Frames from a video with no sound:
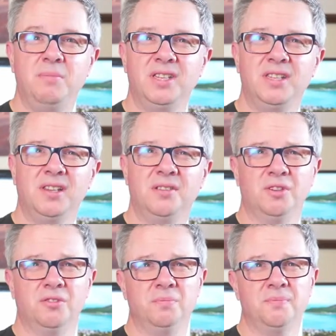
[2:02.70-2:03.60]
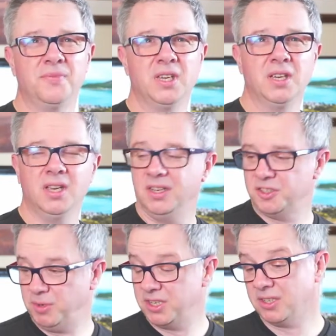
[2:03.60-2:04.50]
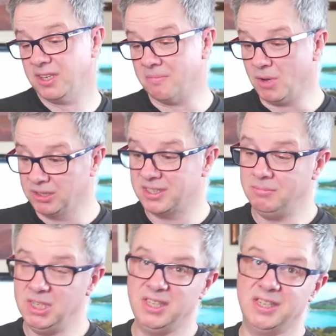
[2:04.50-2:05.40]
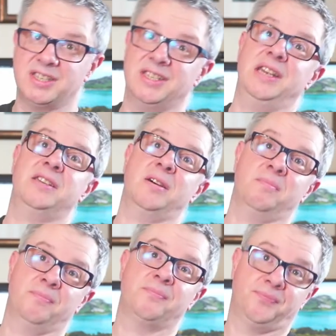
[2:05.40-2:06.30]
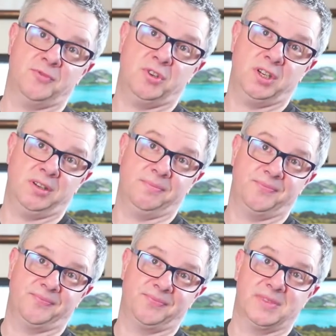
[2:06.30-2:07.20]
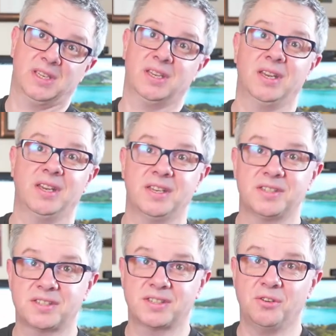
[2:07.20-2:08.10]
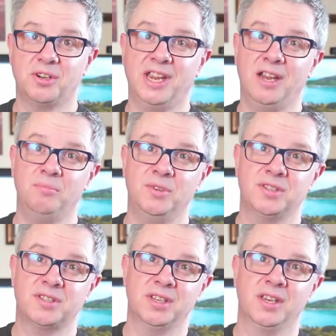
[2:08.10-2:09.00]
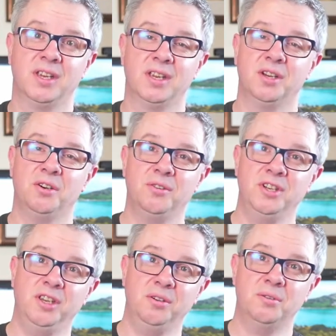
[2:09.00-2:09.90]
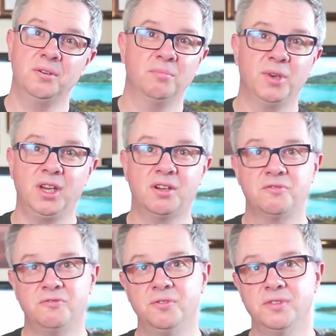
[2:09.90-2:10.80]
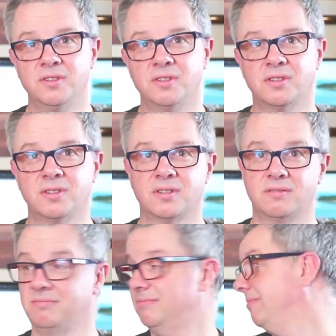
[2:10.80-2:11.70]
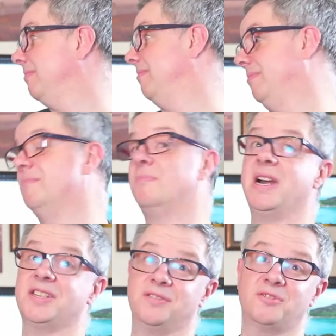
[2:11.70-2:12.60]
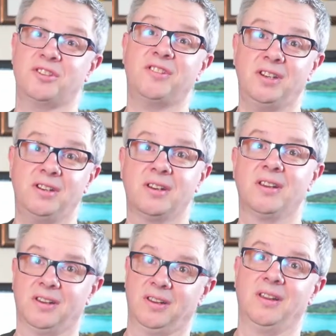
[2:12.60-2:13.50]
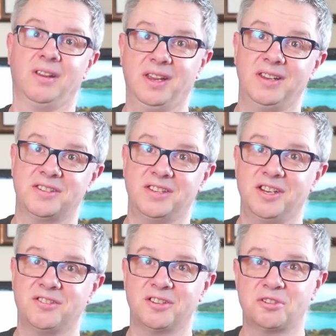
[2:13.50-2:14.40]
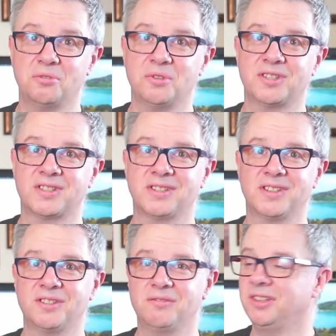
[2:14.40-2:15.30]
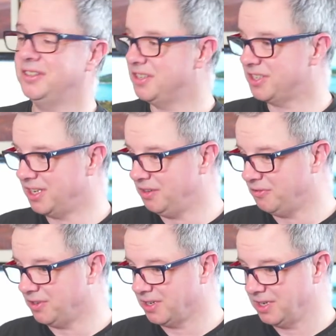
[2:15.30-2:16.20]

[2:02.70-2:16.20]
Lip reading: in the living room, and it's basically a multimedia setup, right? It's got cameras, audio, microphones, massive screen, etc. So it's really designed for